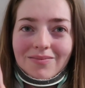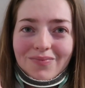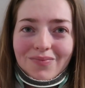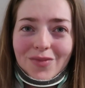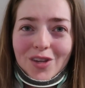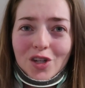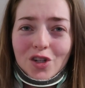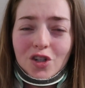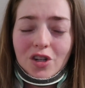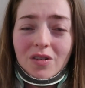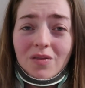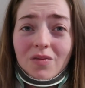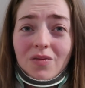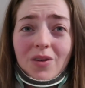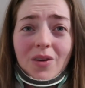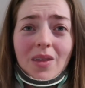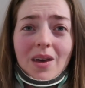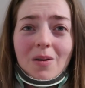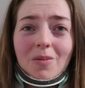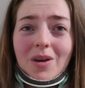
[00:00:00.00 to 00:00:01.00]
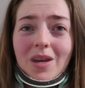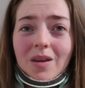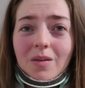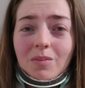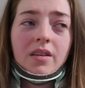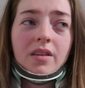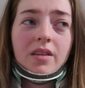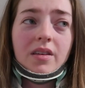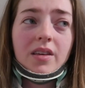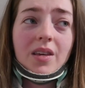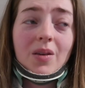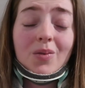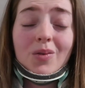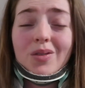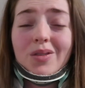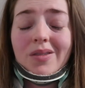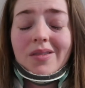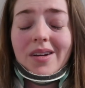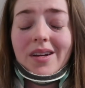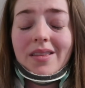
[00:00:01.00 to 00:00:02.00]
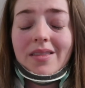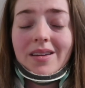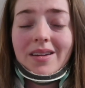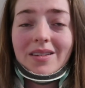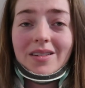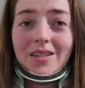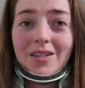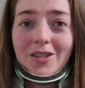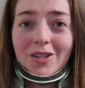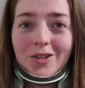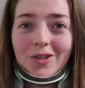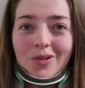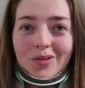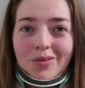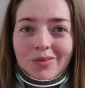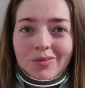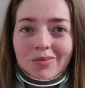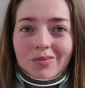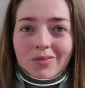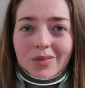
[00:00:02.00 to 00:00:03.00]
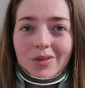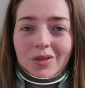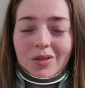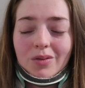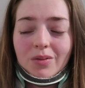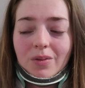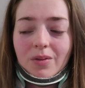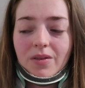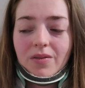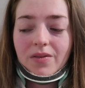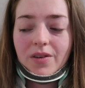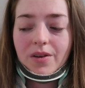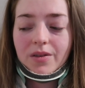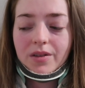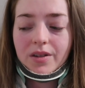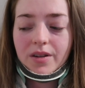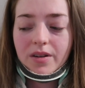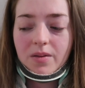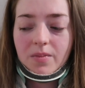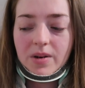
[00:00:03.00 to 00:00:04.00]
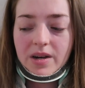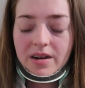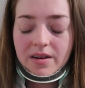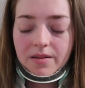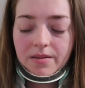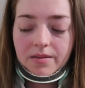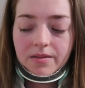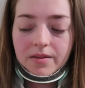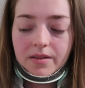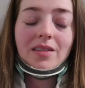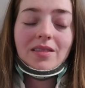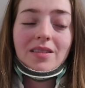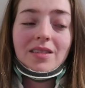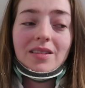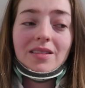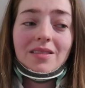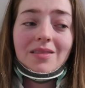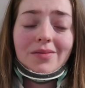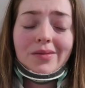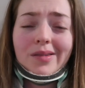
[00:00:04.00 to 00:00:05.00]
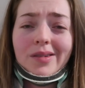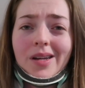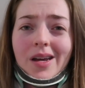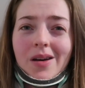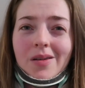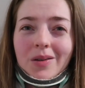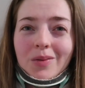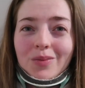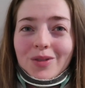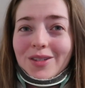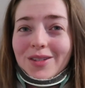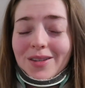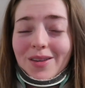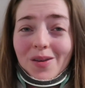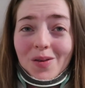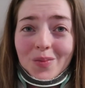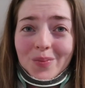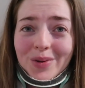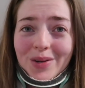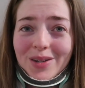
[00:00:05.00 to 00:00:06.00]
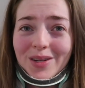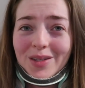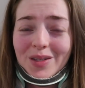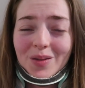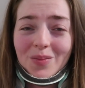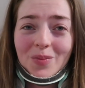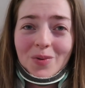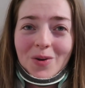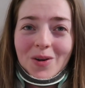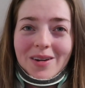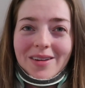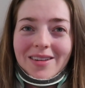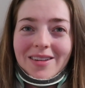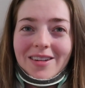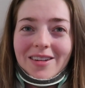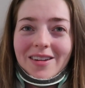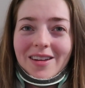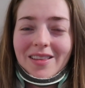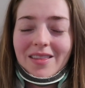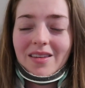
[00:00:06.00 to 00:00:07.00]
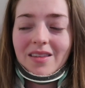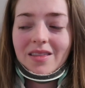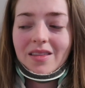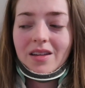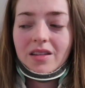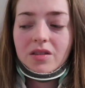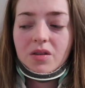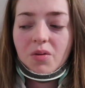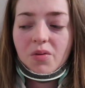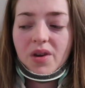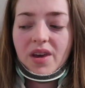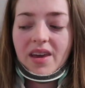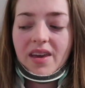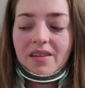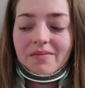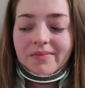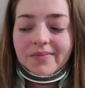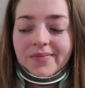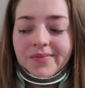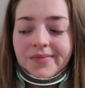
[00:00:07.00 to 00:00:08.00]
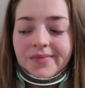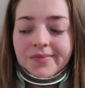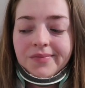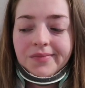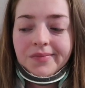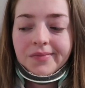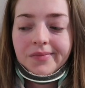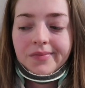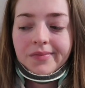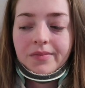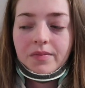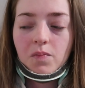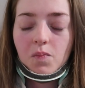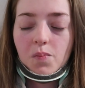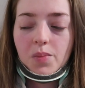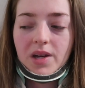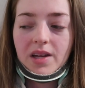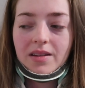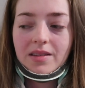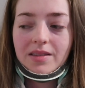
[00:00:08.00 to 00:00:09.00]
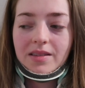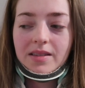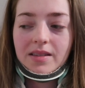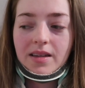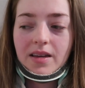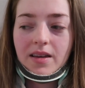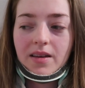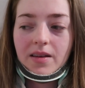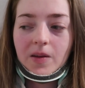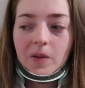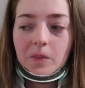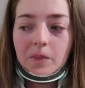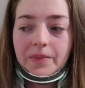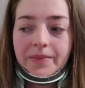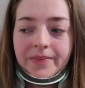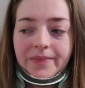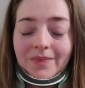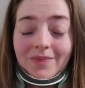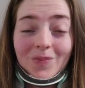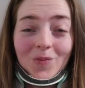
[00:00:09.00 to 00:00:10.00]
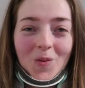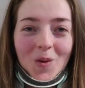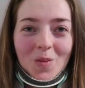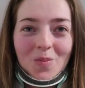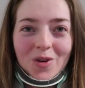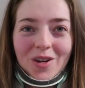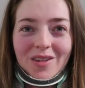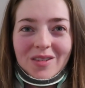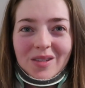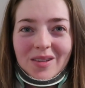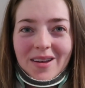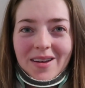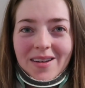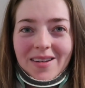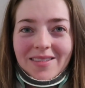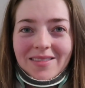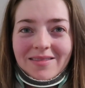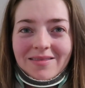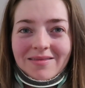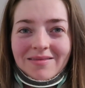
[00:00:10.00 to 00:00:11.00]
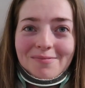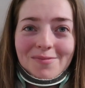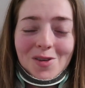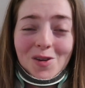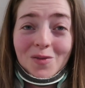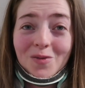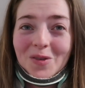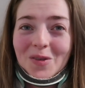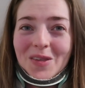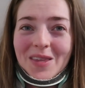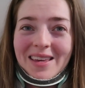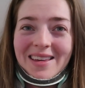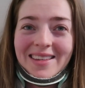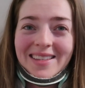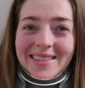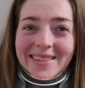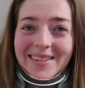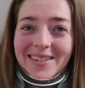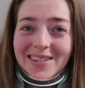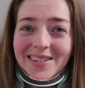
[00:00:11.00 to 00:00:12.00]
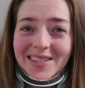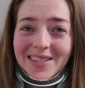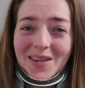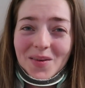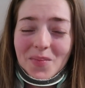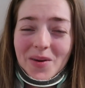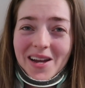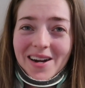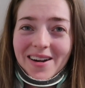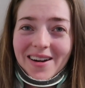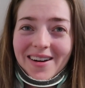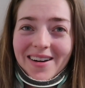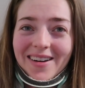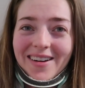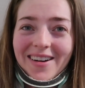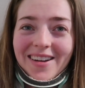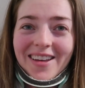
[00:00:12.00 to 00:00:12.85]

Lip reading: I shouldn't feel that way. It was the right thing to do. It's what we felt good about, but for now I'm just a little bit disappointed, and I think that's okay. But we press on. Hopefully things will just get better.